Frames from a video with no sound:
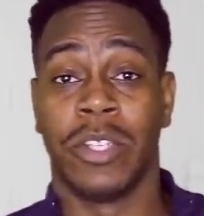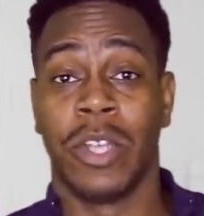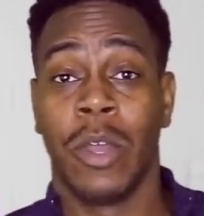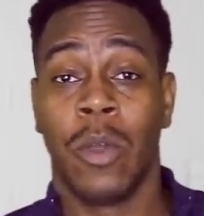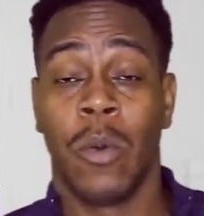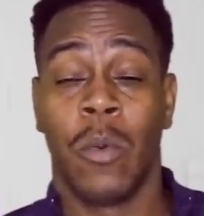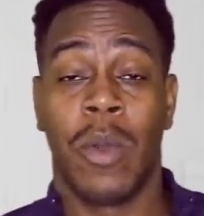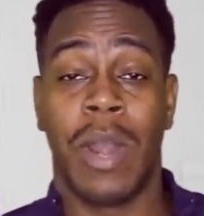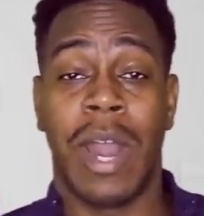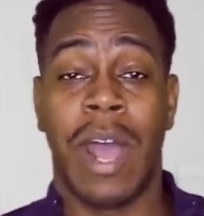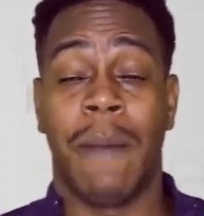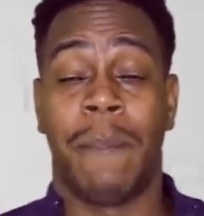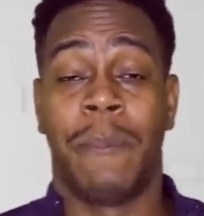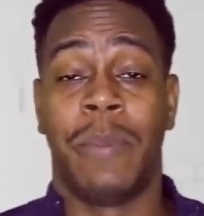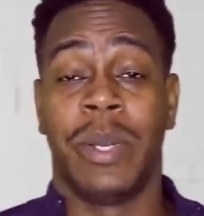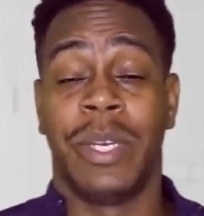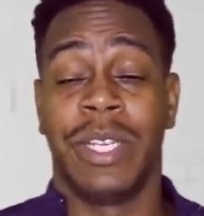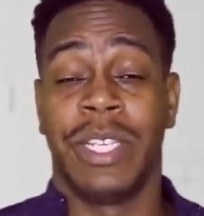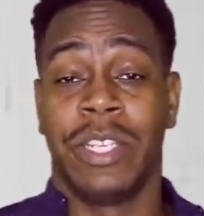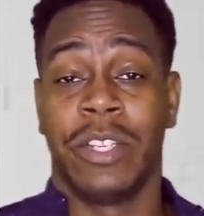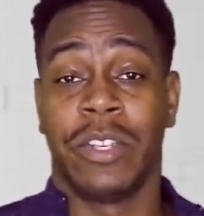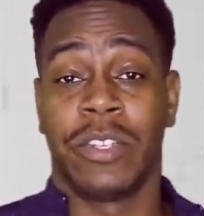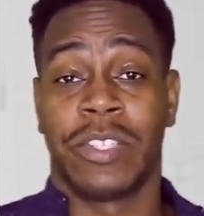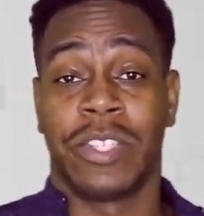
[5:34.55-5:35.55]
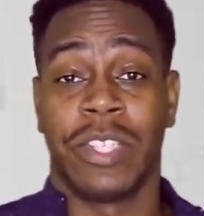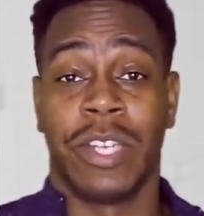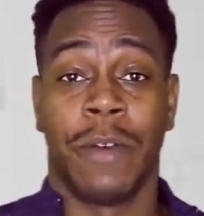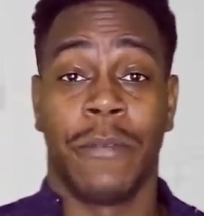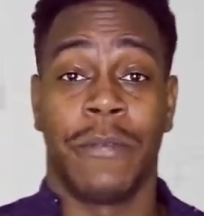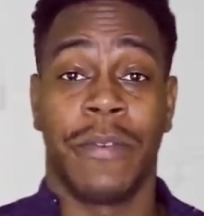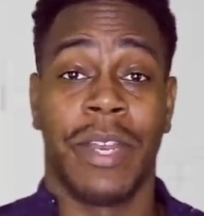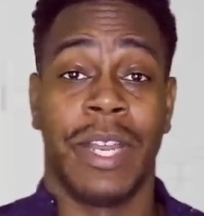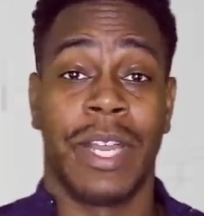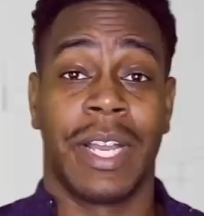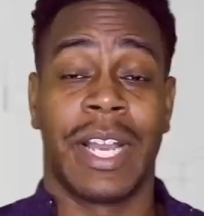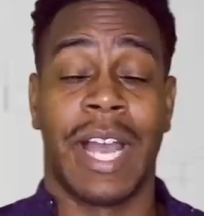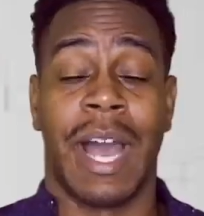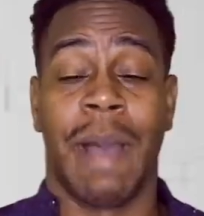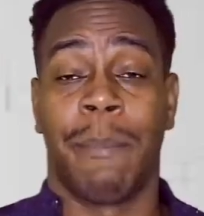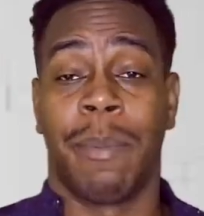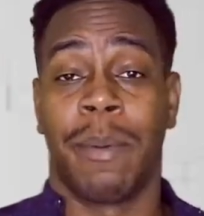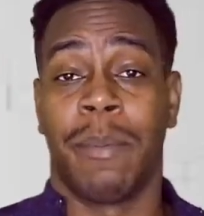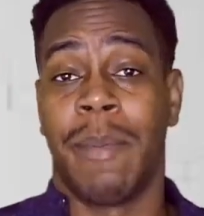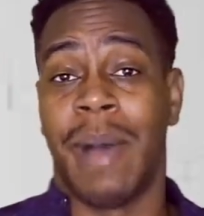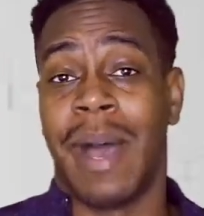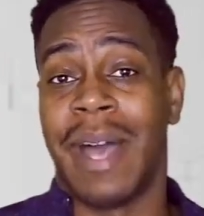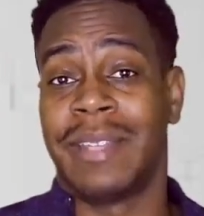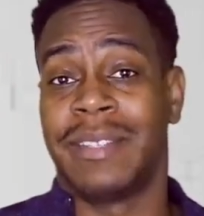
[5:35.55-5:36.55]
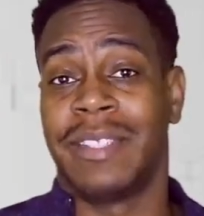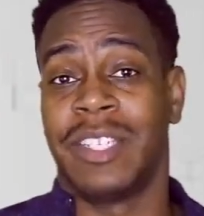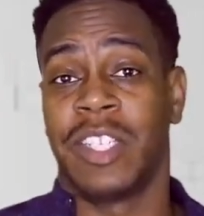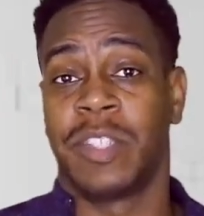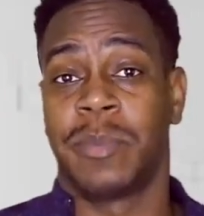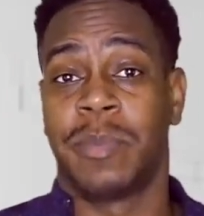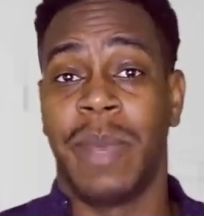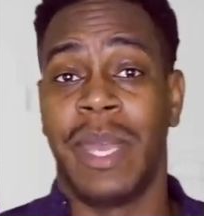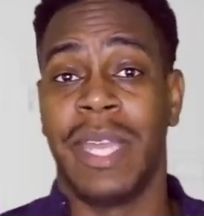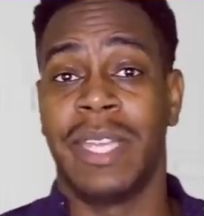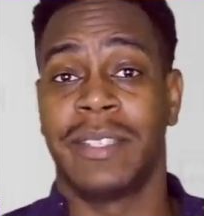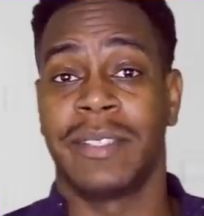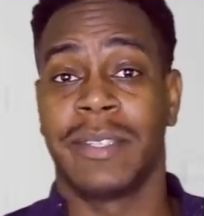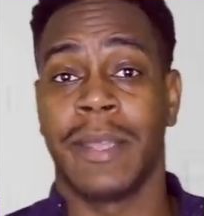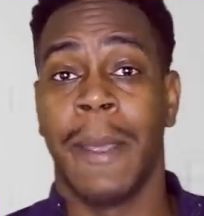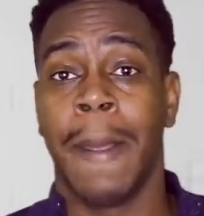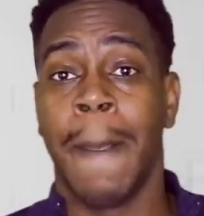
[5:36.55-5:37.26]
without putting yourself in a compromising space.